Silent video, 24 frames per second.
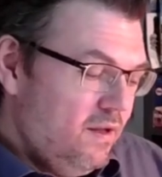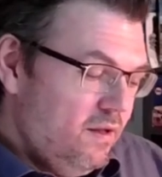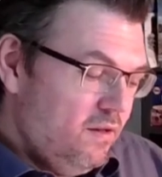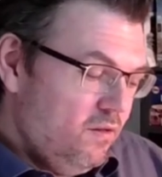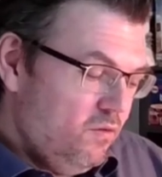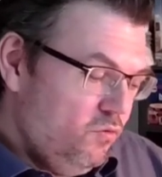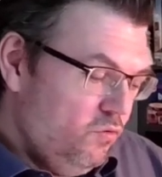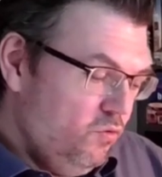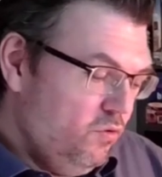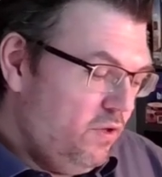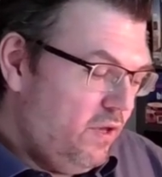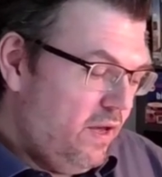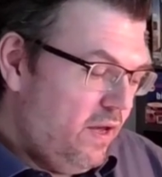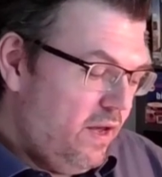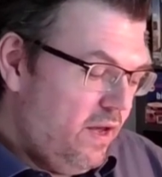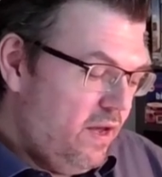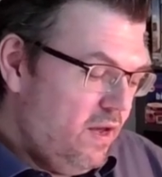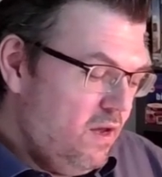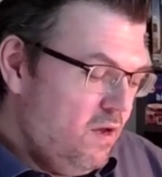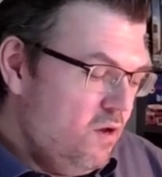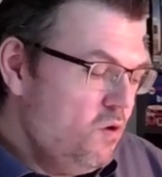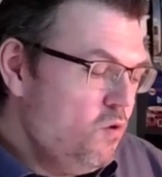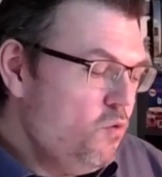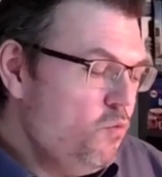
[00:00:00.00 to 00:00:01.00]

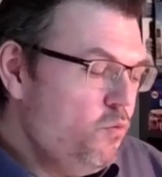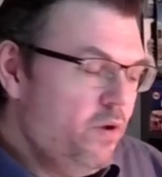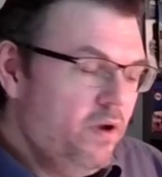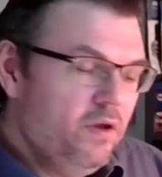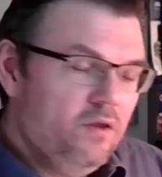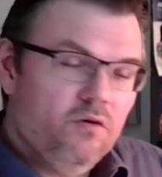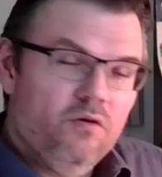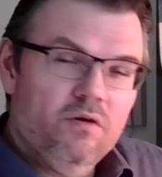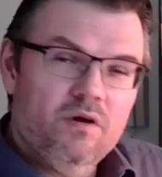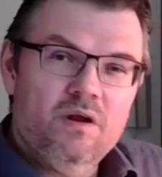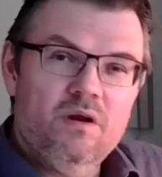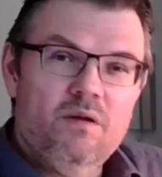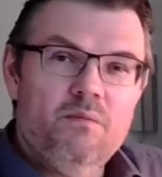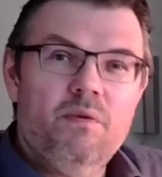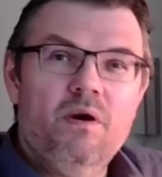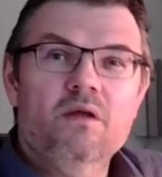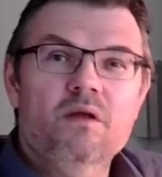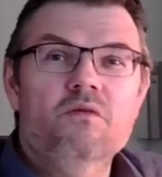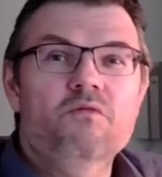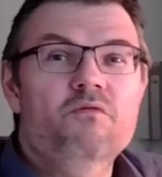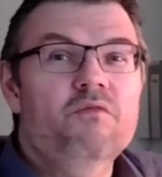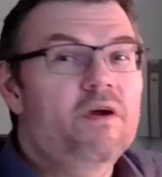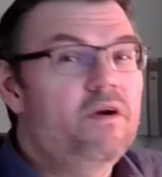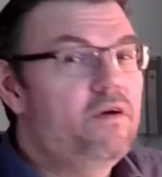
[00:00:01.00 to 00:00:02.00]
Today we're talking about a
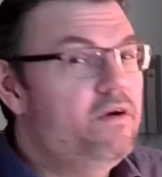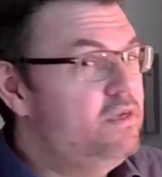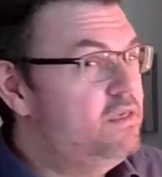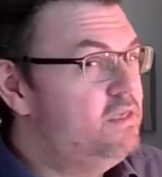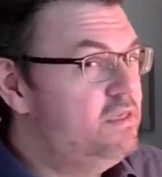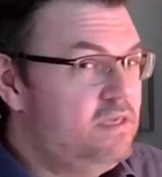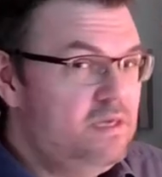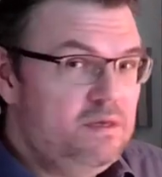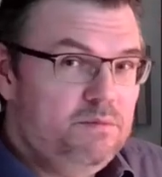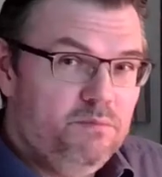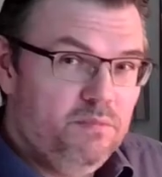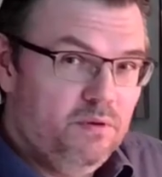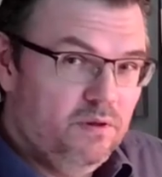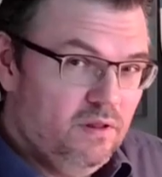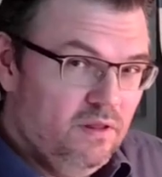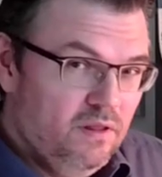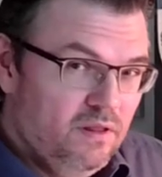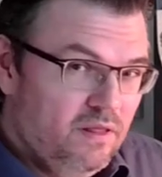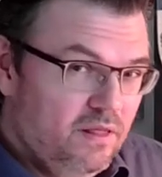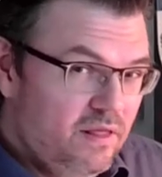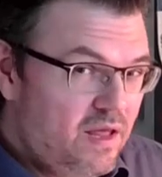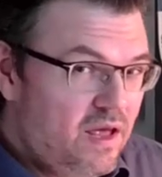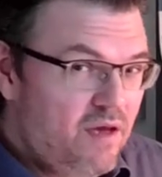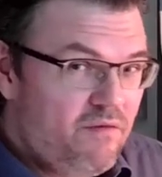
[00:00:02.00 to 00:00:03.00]
very simple
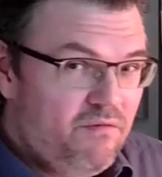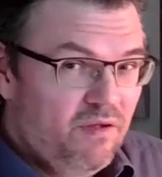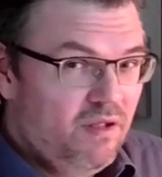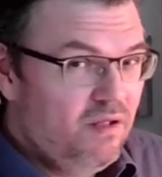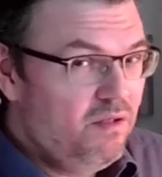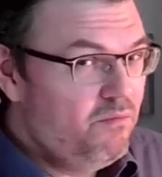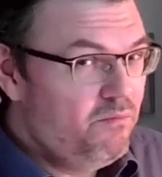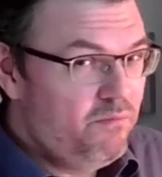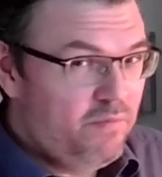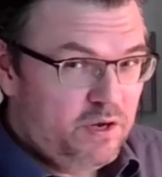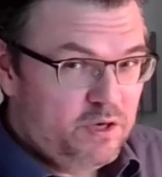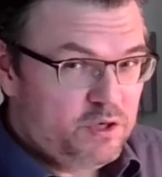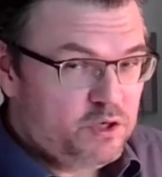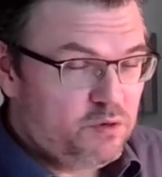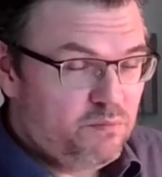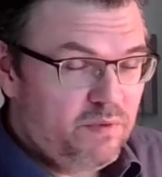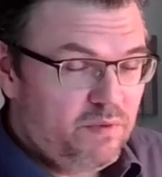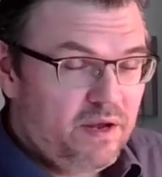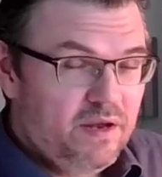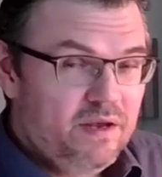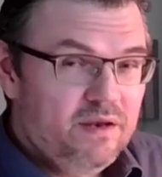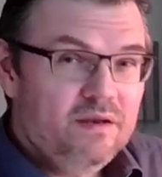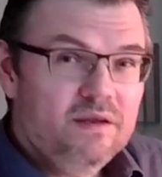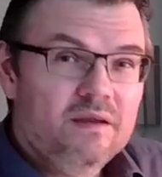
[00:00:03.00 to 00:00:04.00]
level
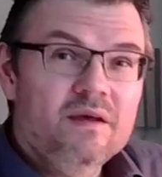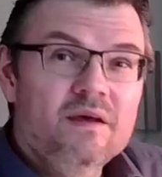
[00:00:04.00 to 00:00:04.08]
measurement.